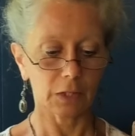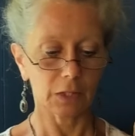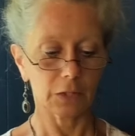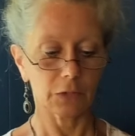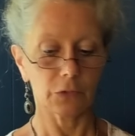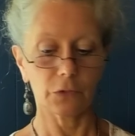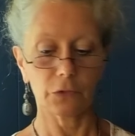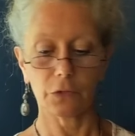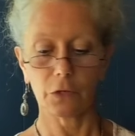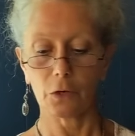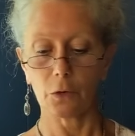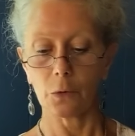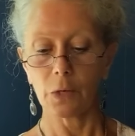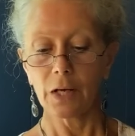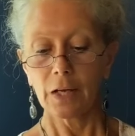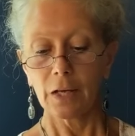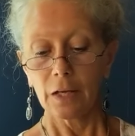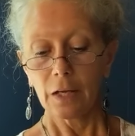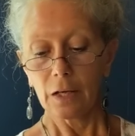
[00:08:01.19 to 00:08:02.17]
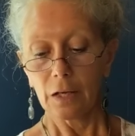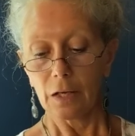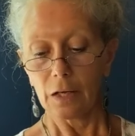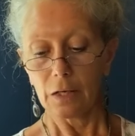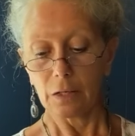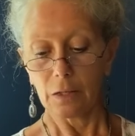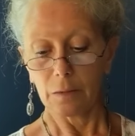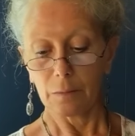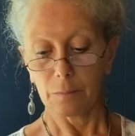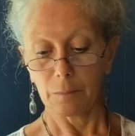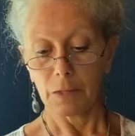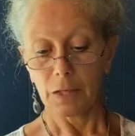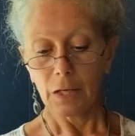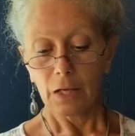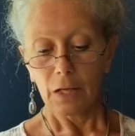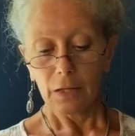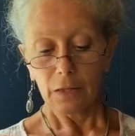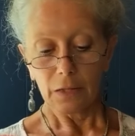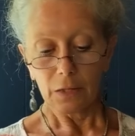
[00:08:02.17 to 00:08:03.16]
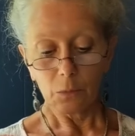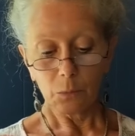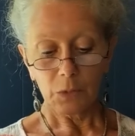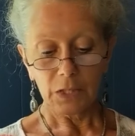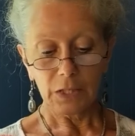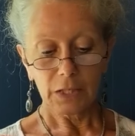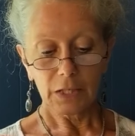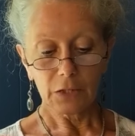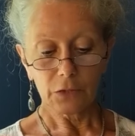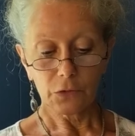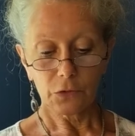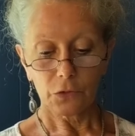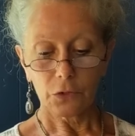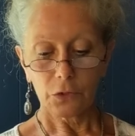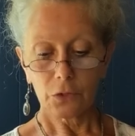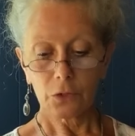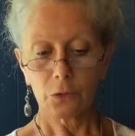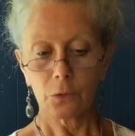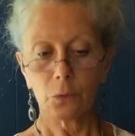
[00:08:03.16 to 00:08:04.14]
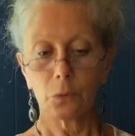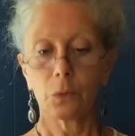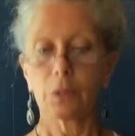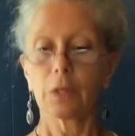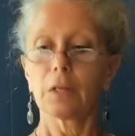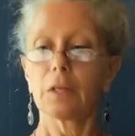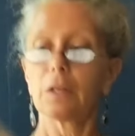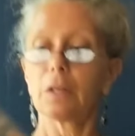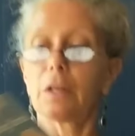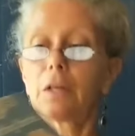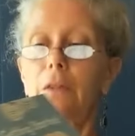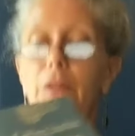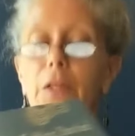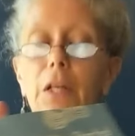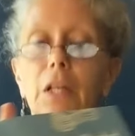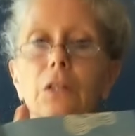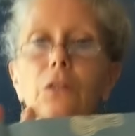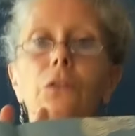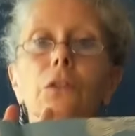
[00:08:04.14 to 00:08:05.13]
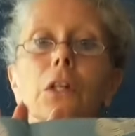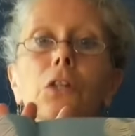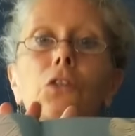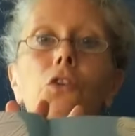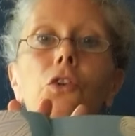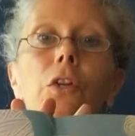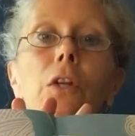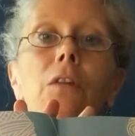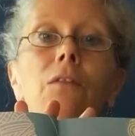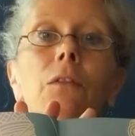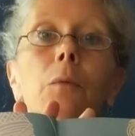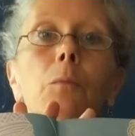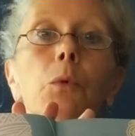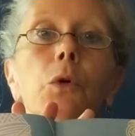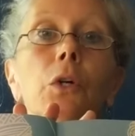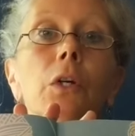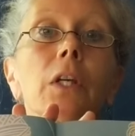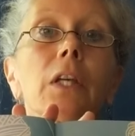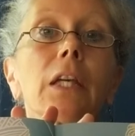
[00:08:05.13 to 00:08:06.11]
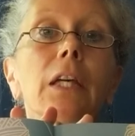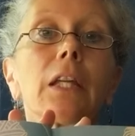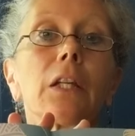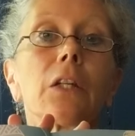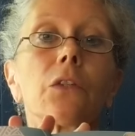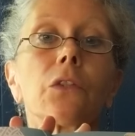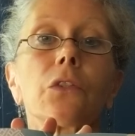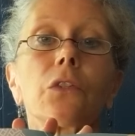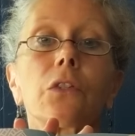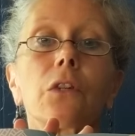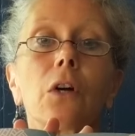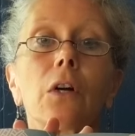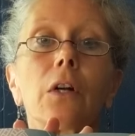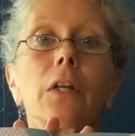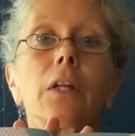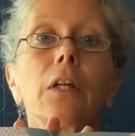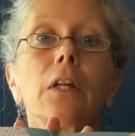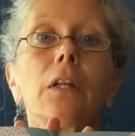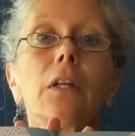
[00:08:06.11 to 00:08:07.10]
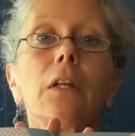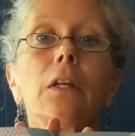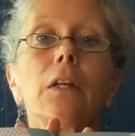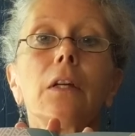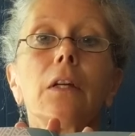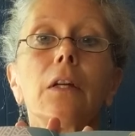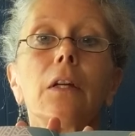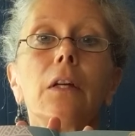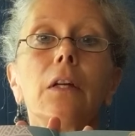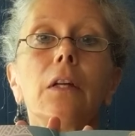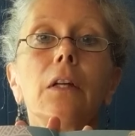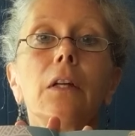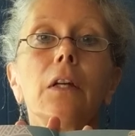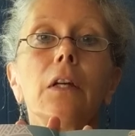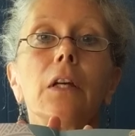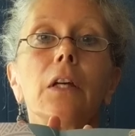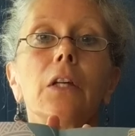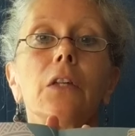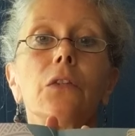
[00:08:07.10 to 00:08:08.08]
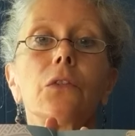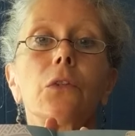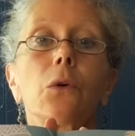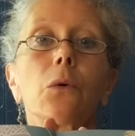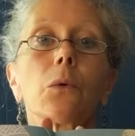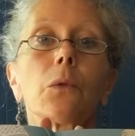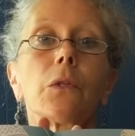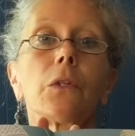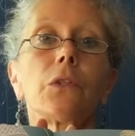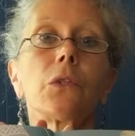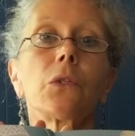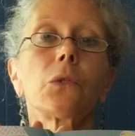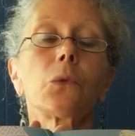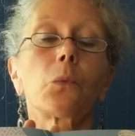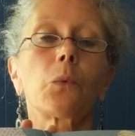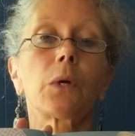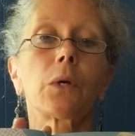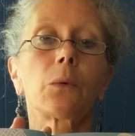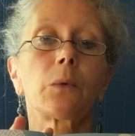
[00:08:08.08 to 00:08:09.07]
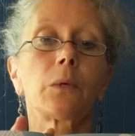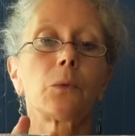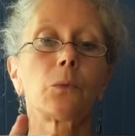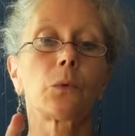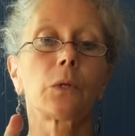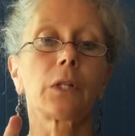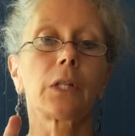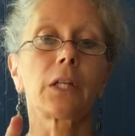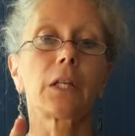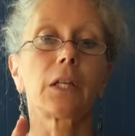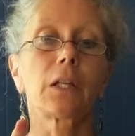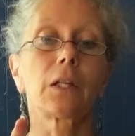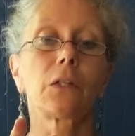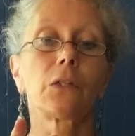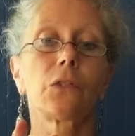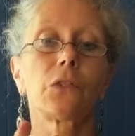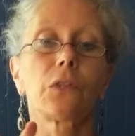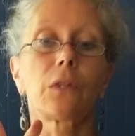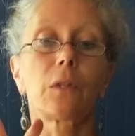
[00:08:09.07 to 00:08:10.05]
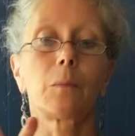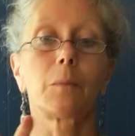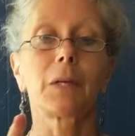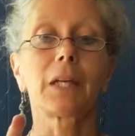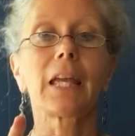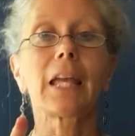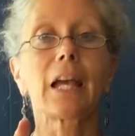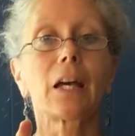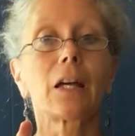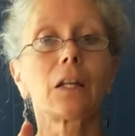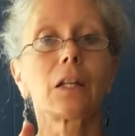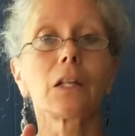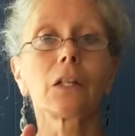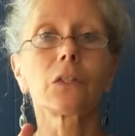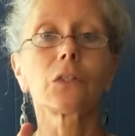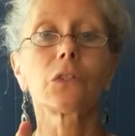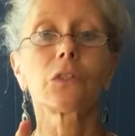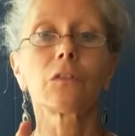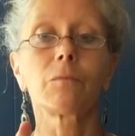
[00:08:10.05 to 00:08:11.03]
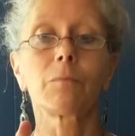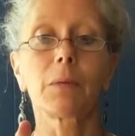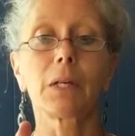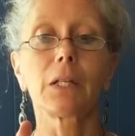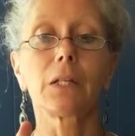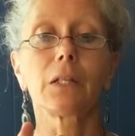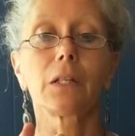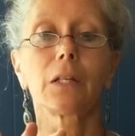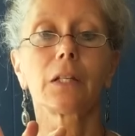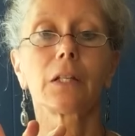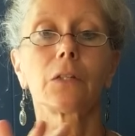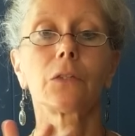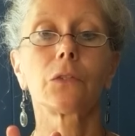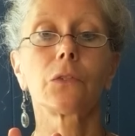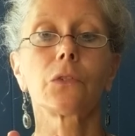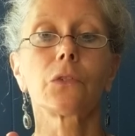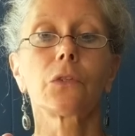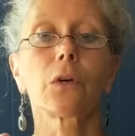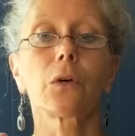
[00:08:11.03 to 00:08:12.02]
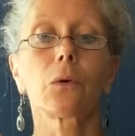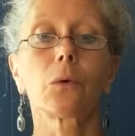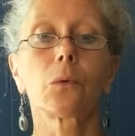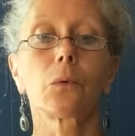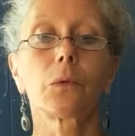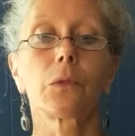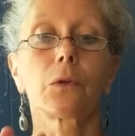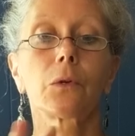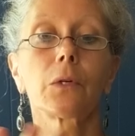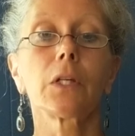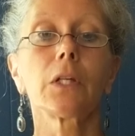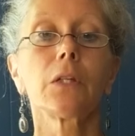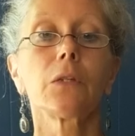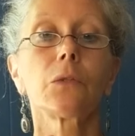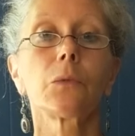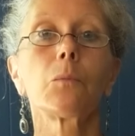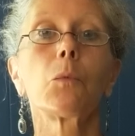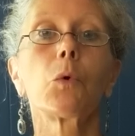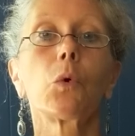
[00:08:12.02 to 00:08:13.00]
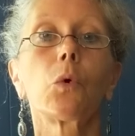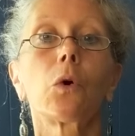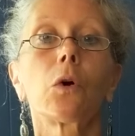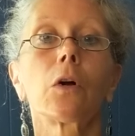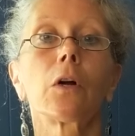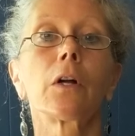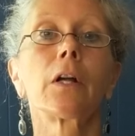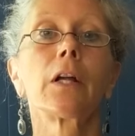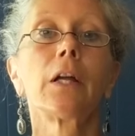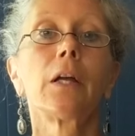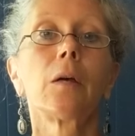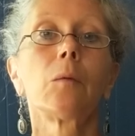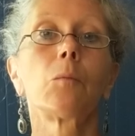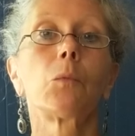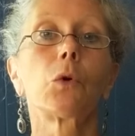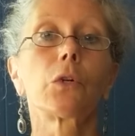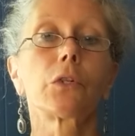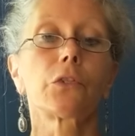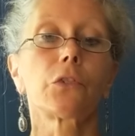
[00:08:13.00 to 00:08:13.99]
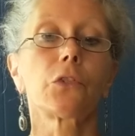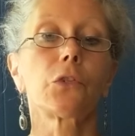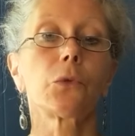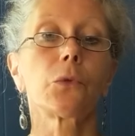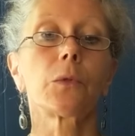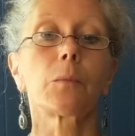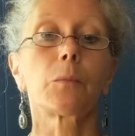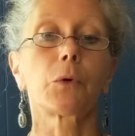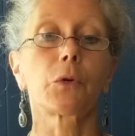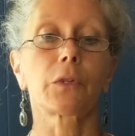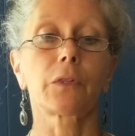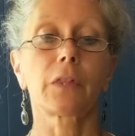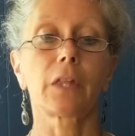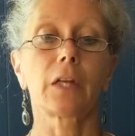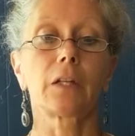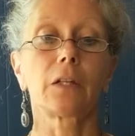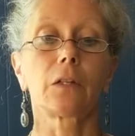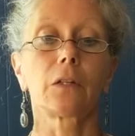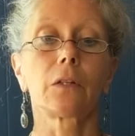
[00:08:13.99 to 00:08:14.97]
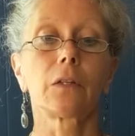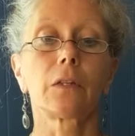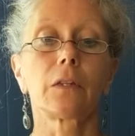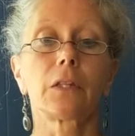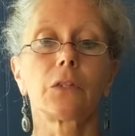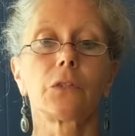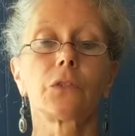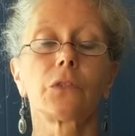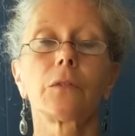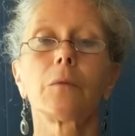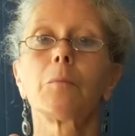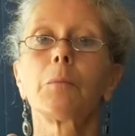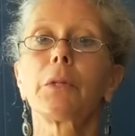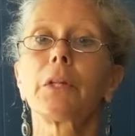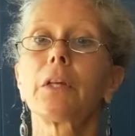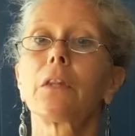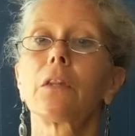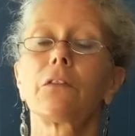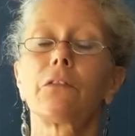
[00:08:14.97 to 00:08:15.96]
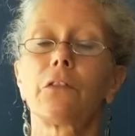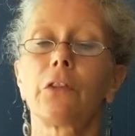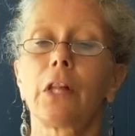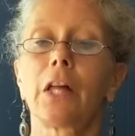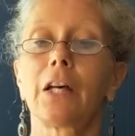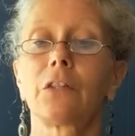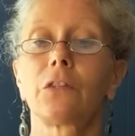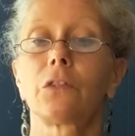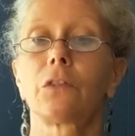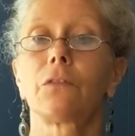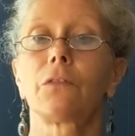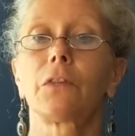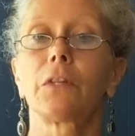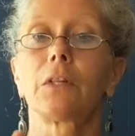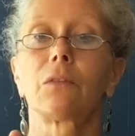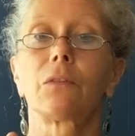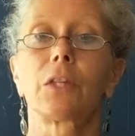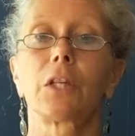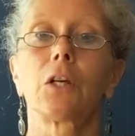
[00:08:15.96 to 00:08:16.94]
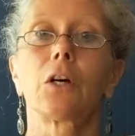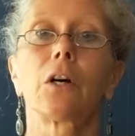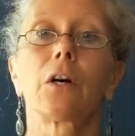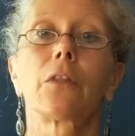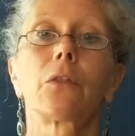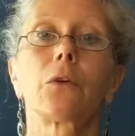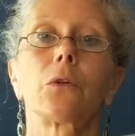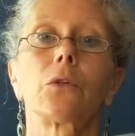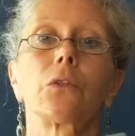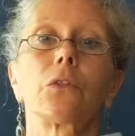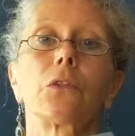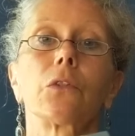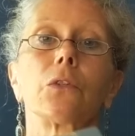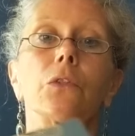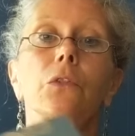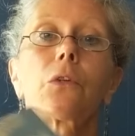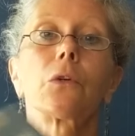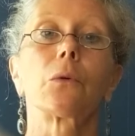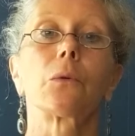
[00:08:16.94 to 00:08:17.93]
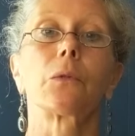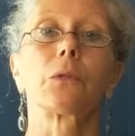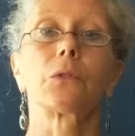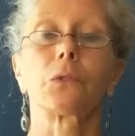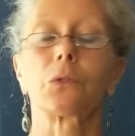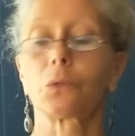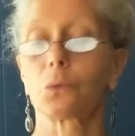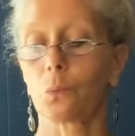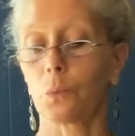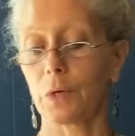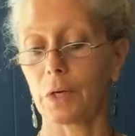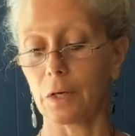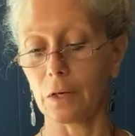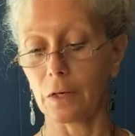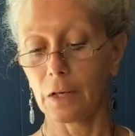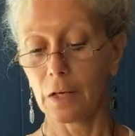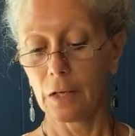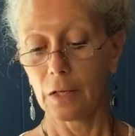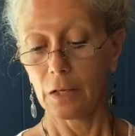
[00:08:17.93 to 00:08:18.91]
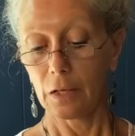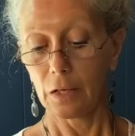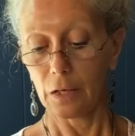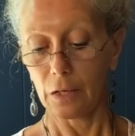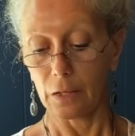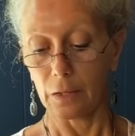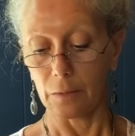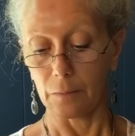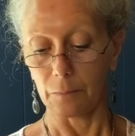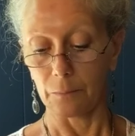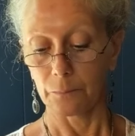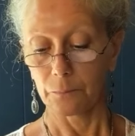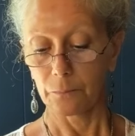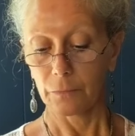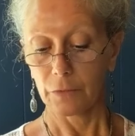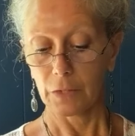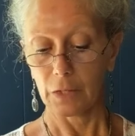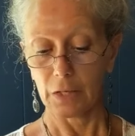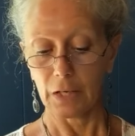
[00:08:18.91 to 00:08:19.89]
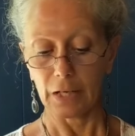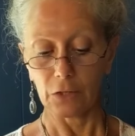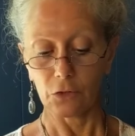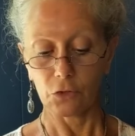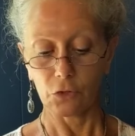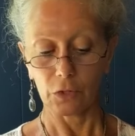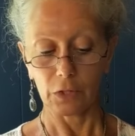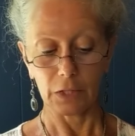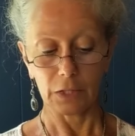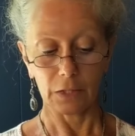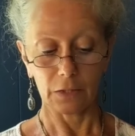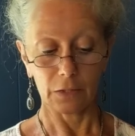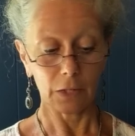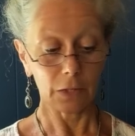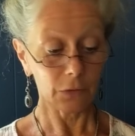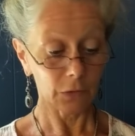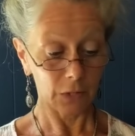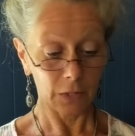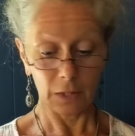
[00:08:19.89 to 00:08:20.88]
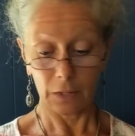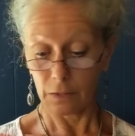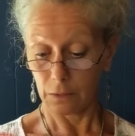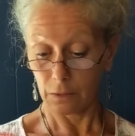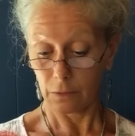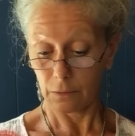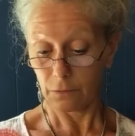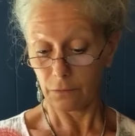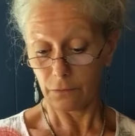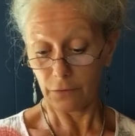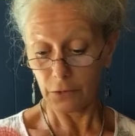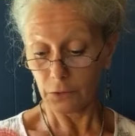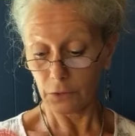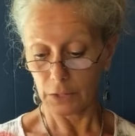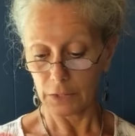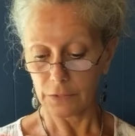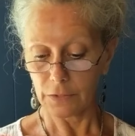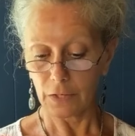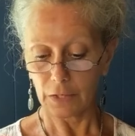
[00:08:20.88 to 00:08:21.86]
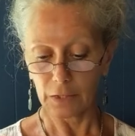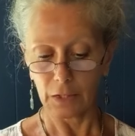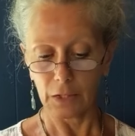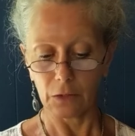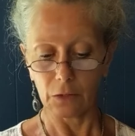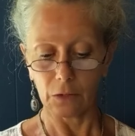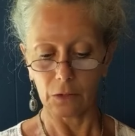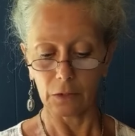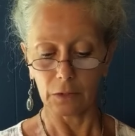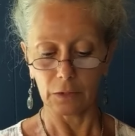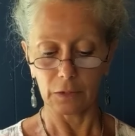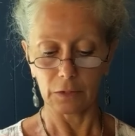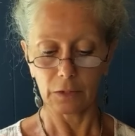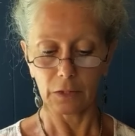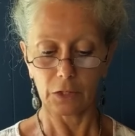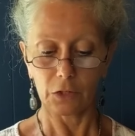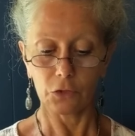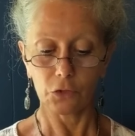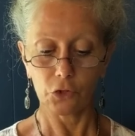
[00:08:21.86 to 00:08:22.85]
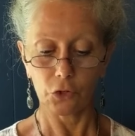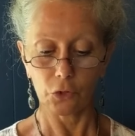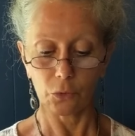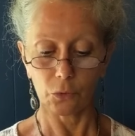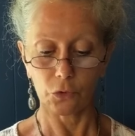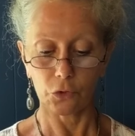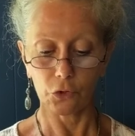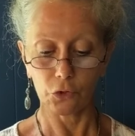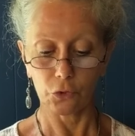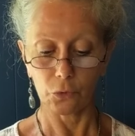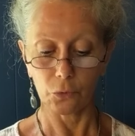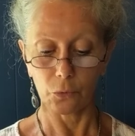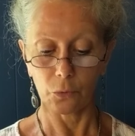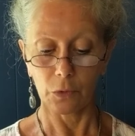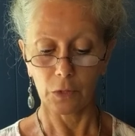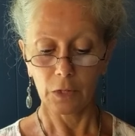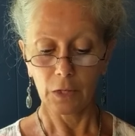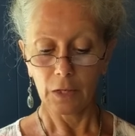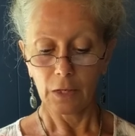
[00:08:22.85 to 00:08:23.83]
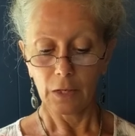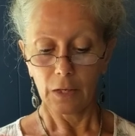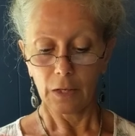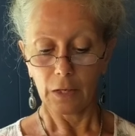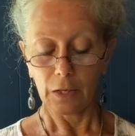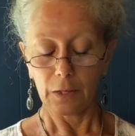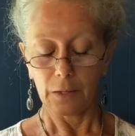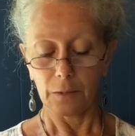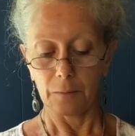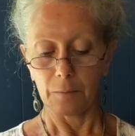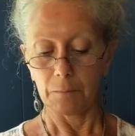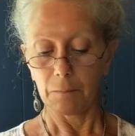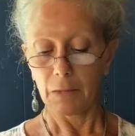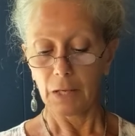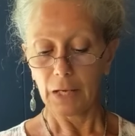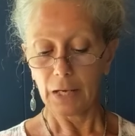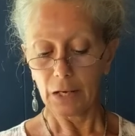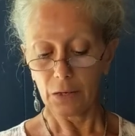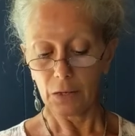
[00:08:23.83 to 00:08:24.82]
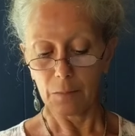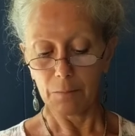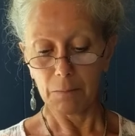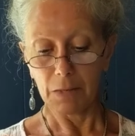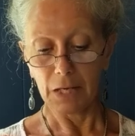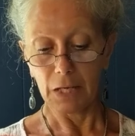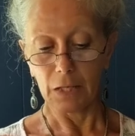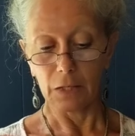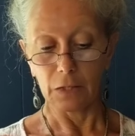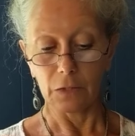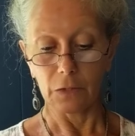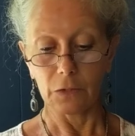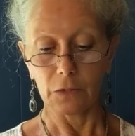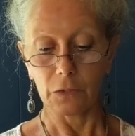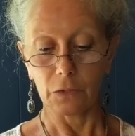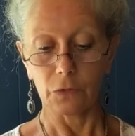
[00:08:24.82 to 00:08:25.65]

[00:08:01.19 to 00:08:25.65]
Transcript: And so then we get to the next section of the book, Getting Started. And so this is where we really get into the mechanics of mending. And so there is more to the book than simply the philosophy of the authors. And so this is where it actually does get fairly technical and shows you how to mend.